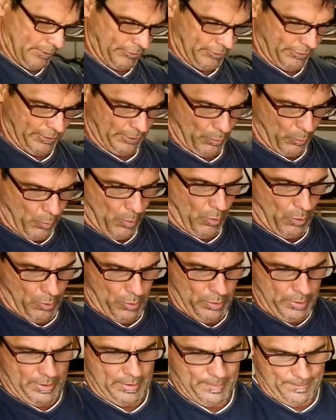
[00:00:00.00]
steel
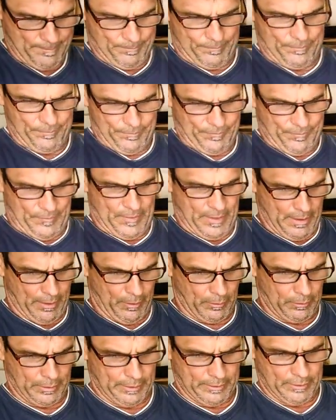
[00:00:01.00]
wool
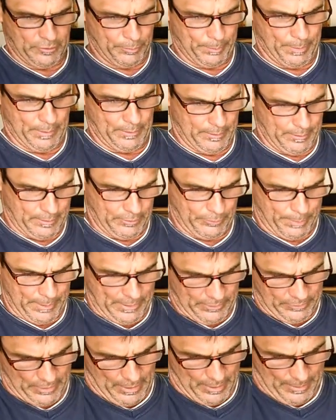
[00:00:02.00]
and I'll clean this
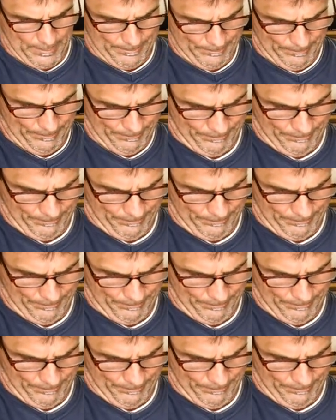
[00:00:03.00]
piece up.